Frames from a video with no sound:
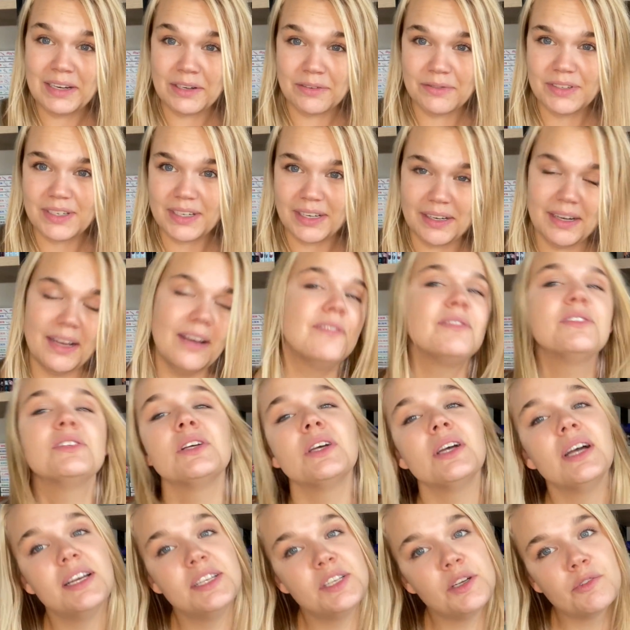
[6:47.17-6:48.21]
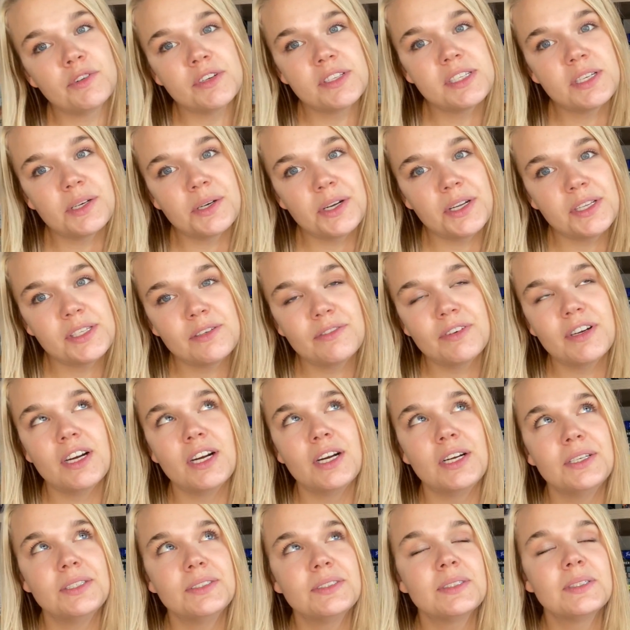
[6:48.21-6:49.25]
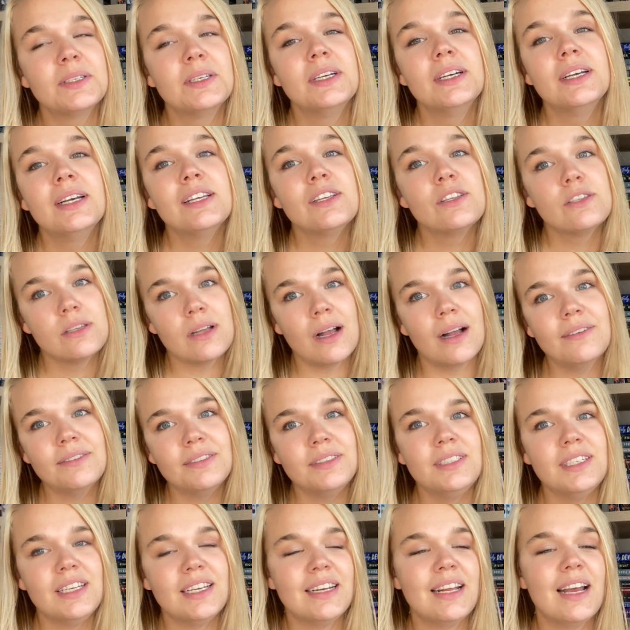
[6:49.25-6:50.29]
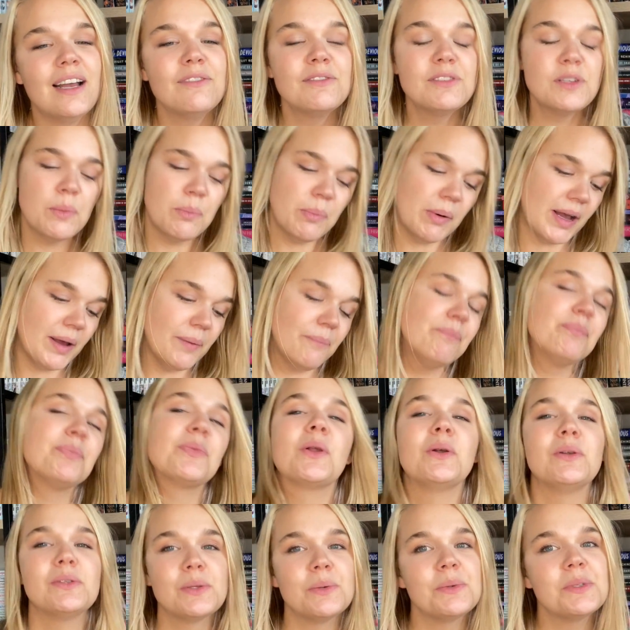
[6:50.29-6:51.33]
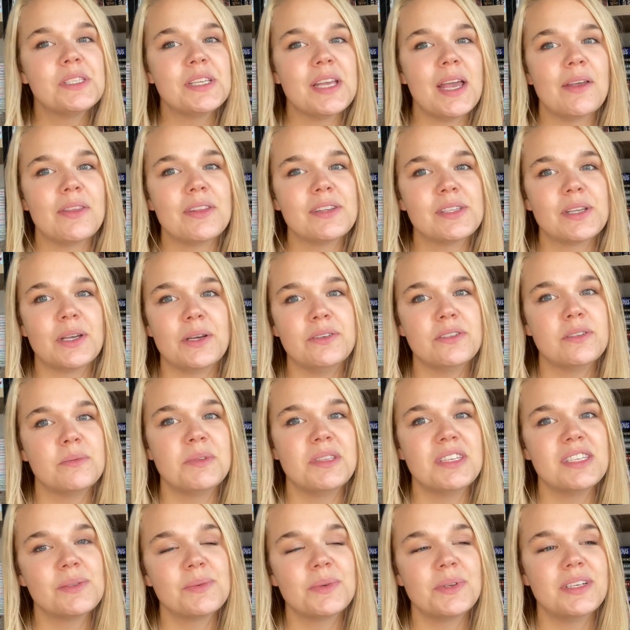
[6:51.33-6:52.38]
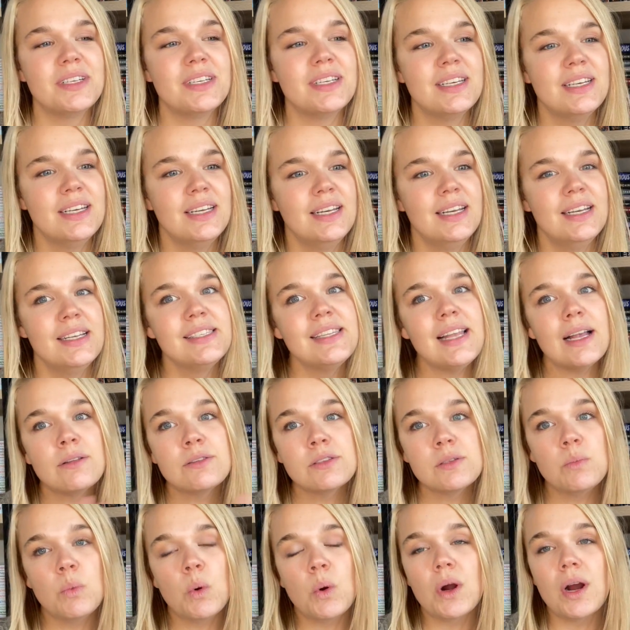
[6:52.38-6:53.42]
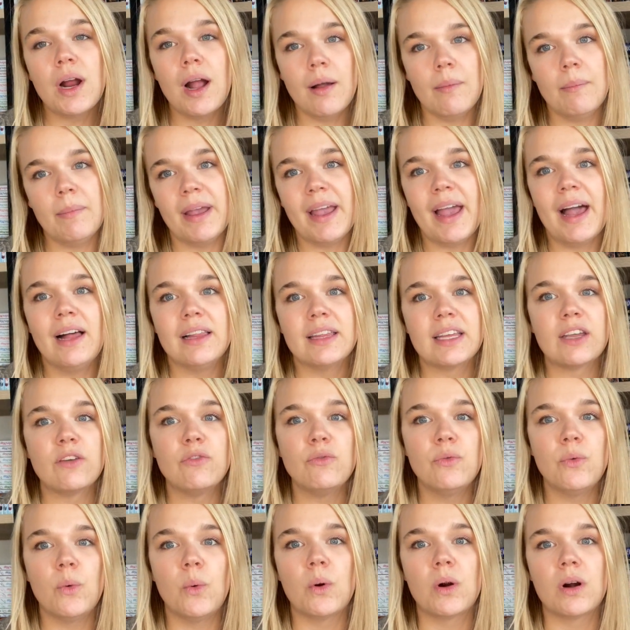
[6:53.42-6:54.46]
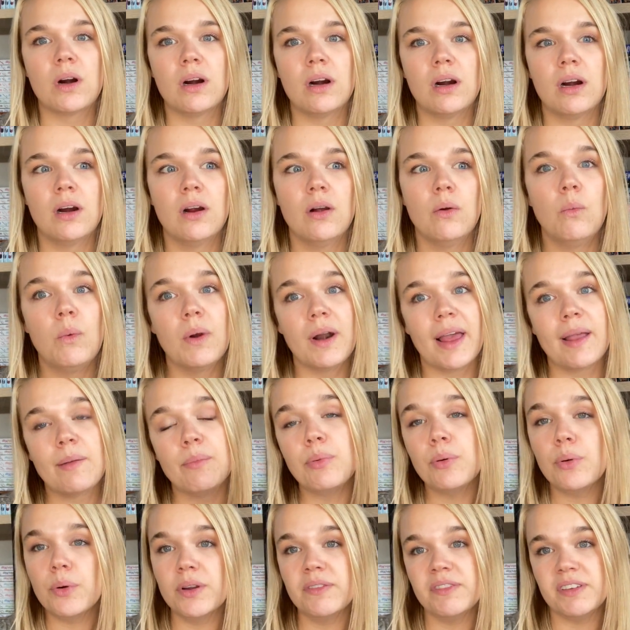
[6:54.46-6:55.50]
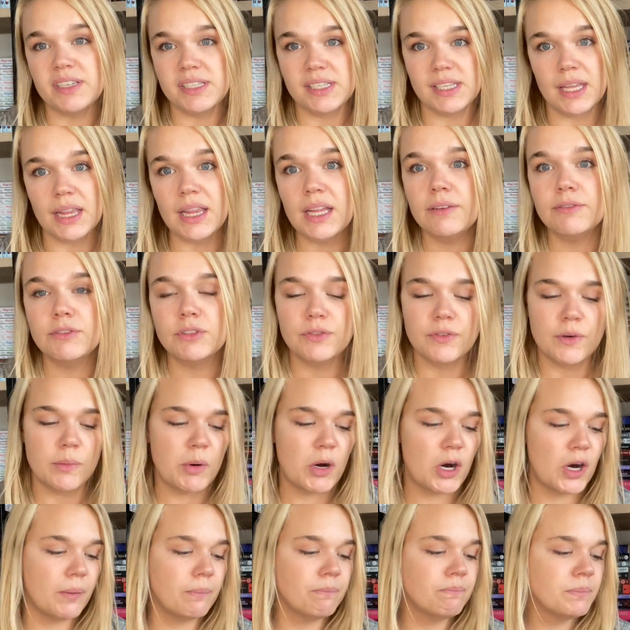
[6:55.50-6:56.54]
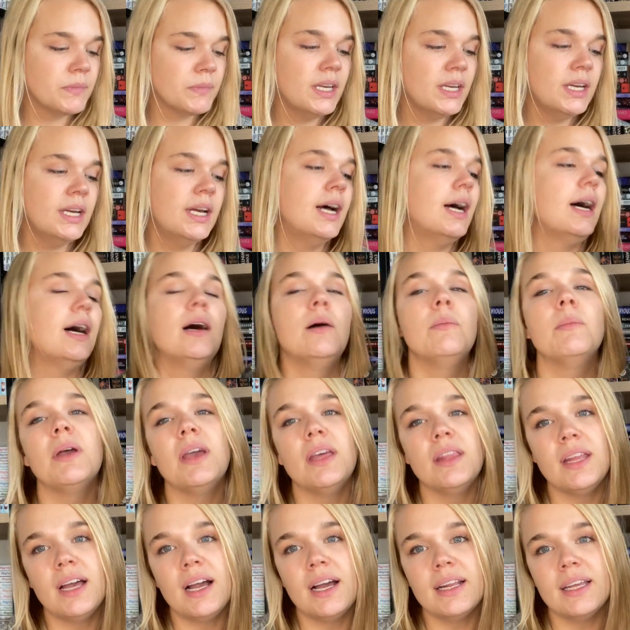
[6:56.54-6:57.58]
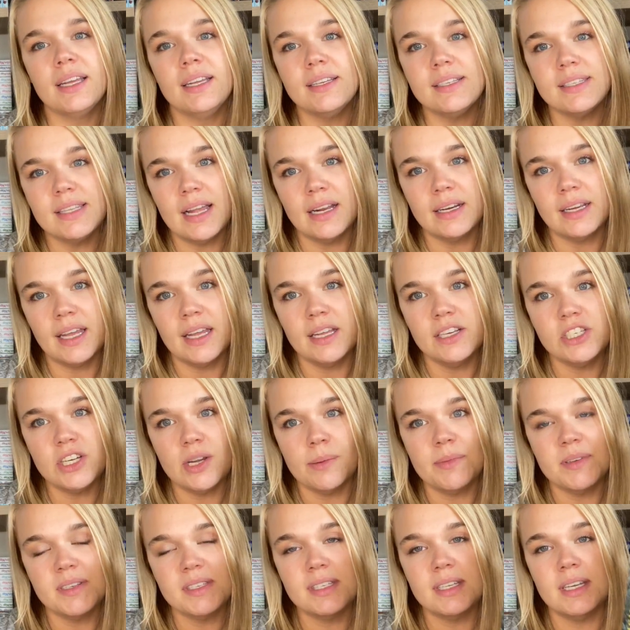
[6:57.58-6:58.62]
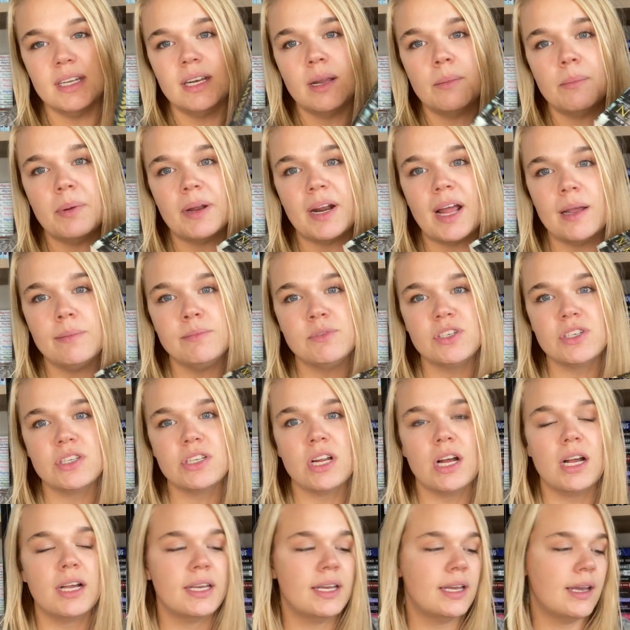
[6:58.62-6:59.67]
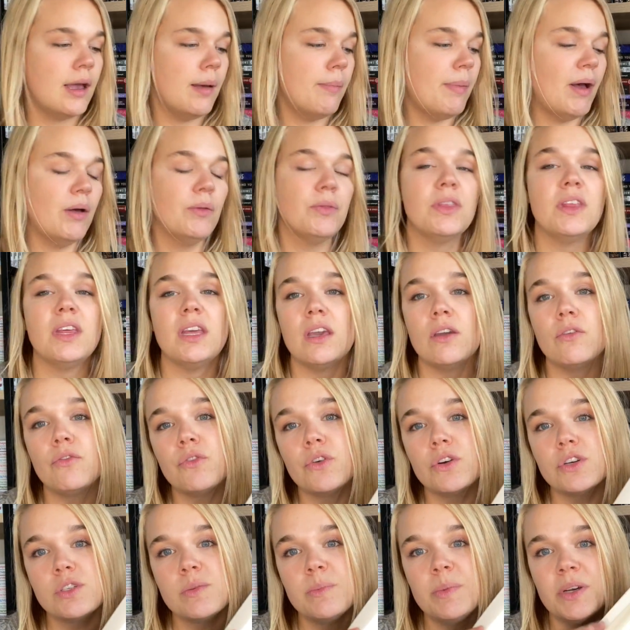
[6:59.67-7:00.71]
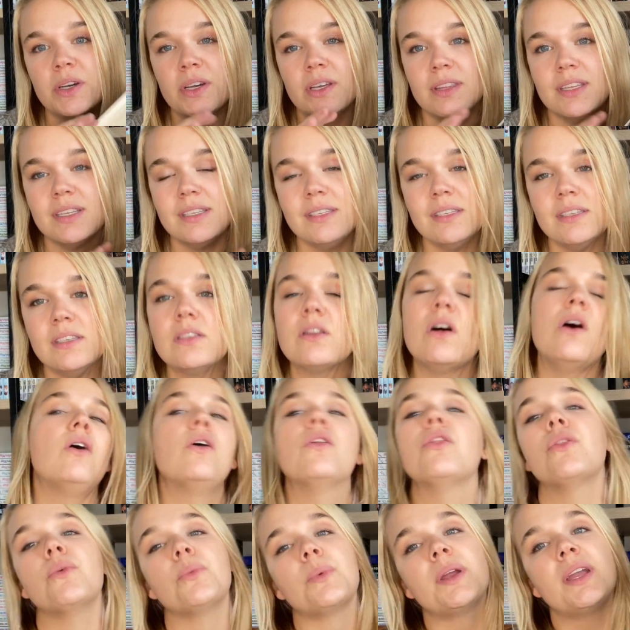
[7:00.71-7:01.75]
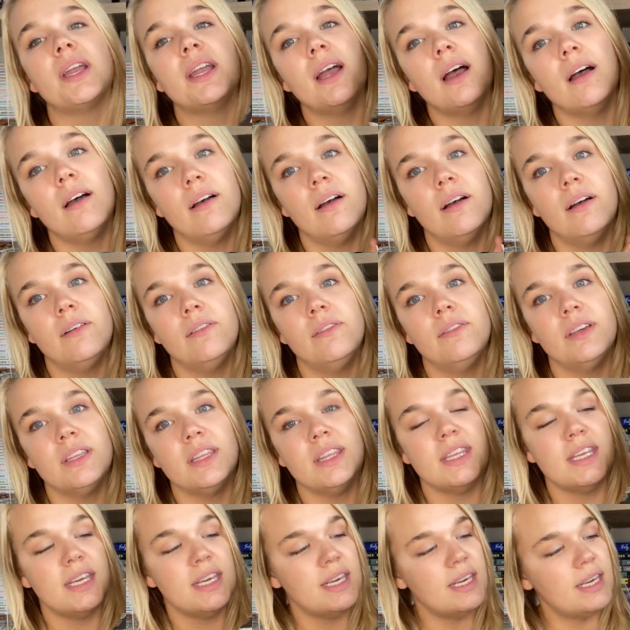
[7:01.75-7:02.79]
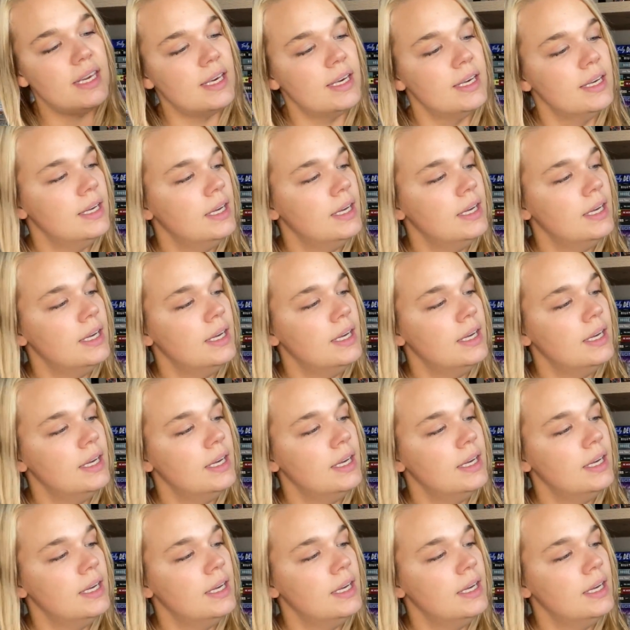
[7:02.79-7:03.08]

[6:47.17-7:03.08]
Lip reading: of DNF'd a different series of hers, soft DNF'd, but so we'll see how this goes. But this one sounds more up my alley for what I previously loved from her. And that is N.K. Jemisin, but I'm just talking about the first book. This is all 3 of the